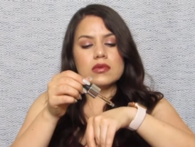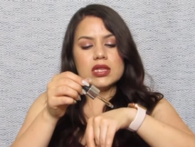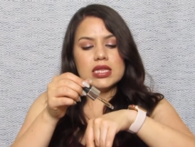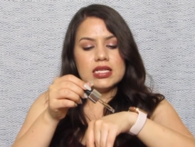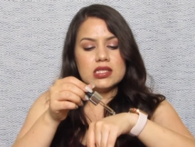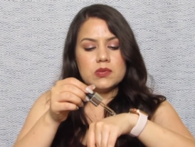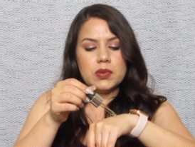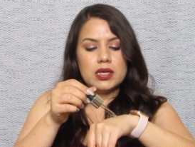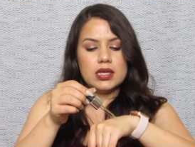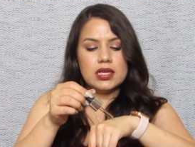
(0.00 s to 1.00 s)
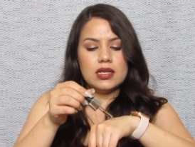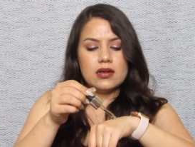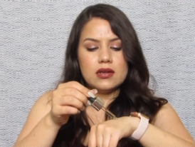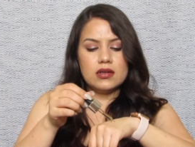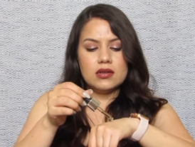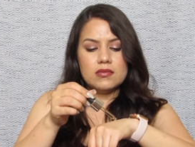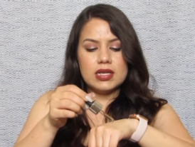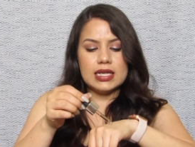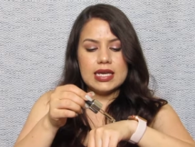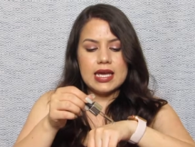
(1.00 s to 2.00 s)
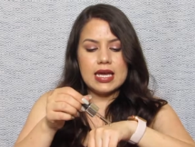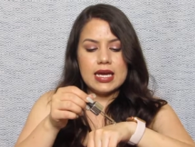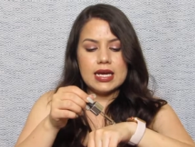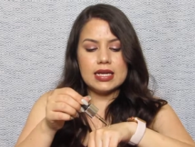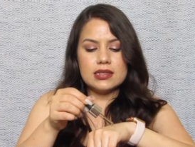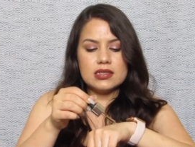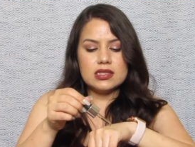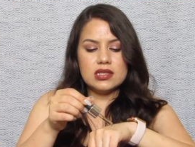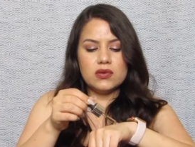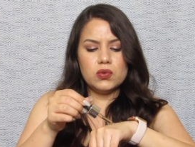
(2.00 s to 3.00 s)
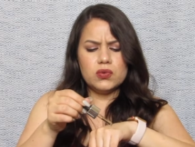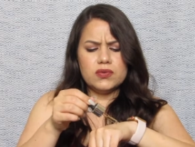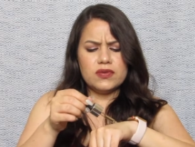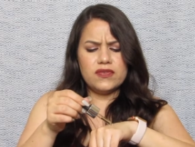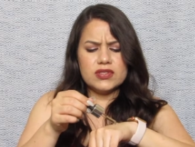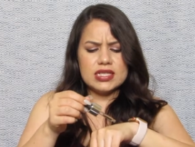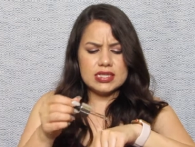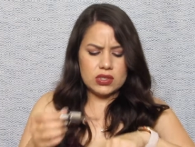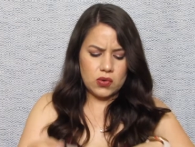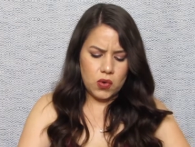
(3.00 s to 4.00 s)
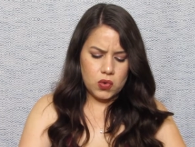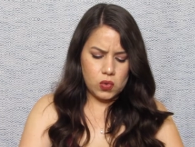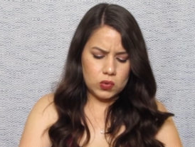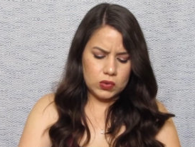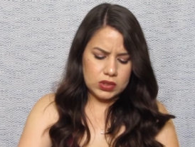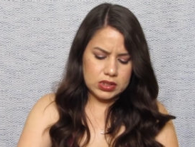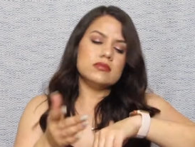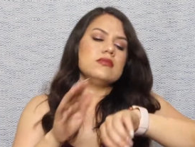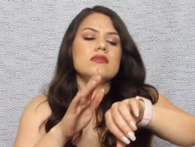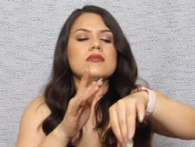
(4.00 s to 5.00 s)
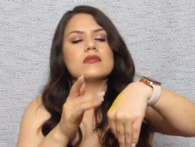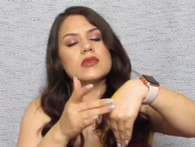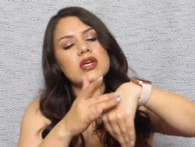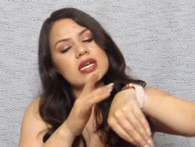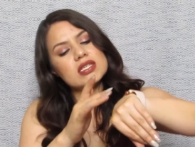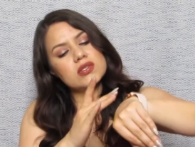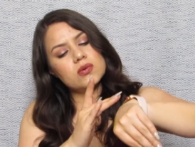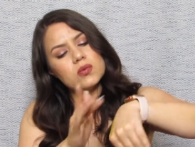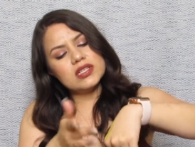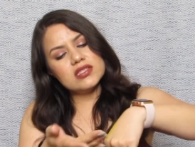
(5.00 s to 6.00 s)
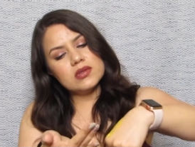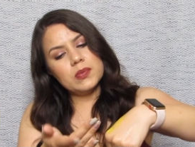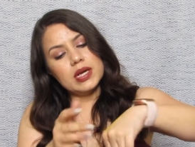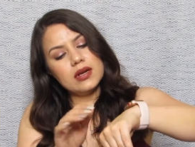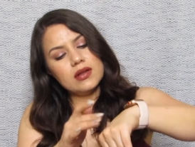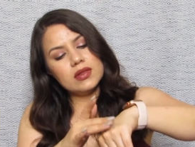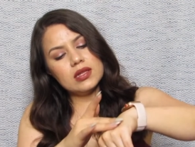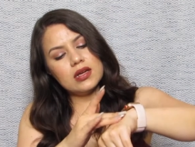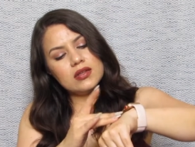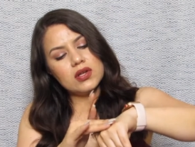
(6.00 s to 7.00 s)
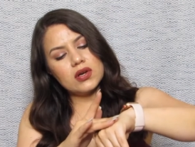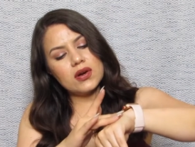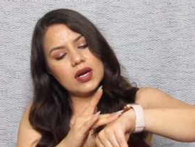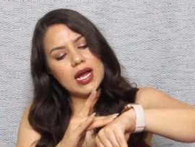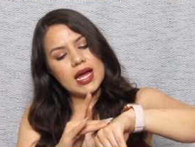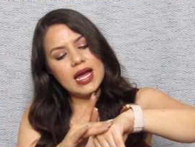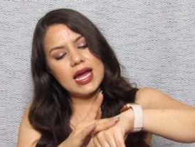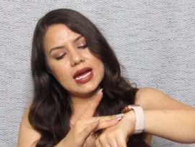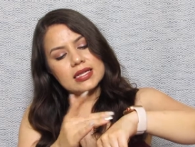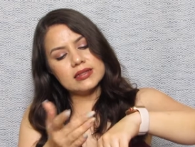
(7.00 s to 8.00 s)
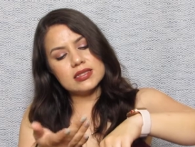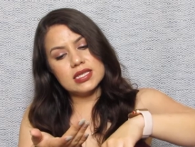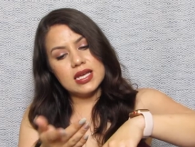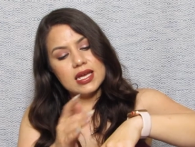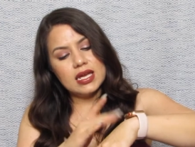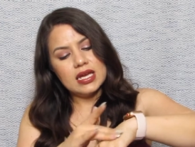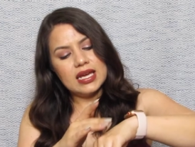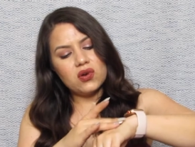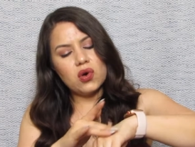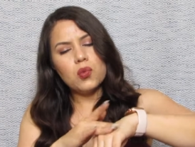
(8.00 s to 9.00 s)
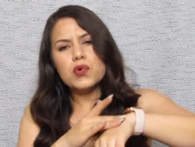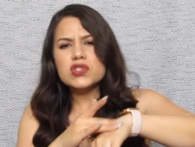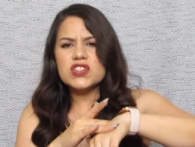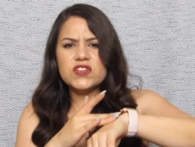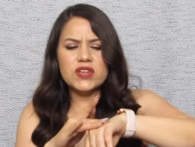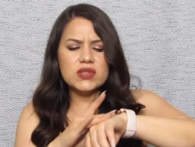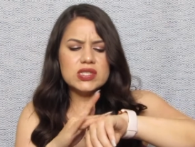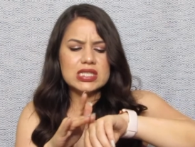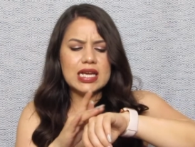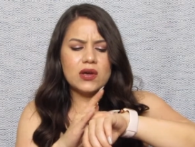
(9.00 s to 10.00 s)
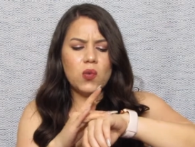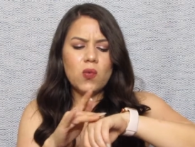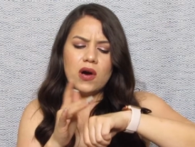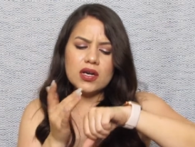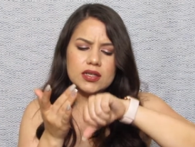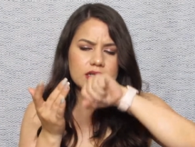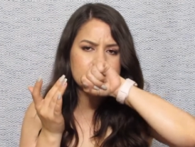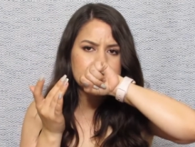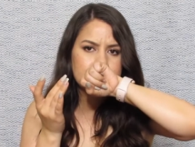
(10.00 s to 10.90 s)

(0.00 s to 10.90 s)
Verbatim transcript: Let's put it on my hand. See, ooh, it feels nice and cold. Okay, so once you put it on, on your hand, it almost feels like water.